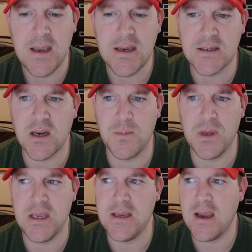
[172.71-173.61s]
is going to
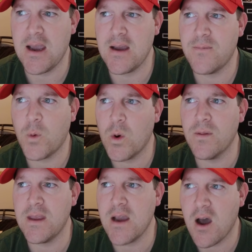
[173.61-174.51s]
be
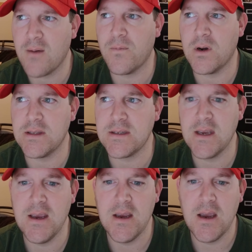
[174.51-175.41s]
for the conference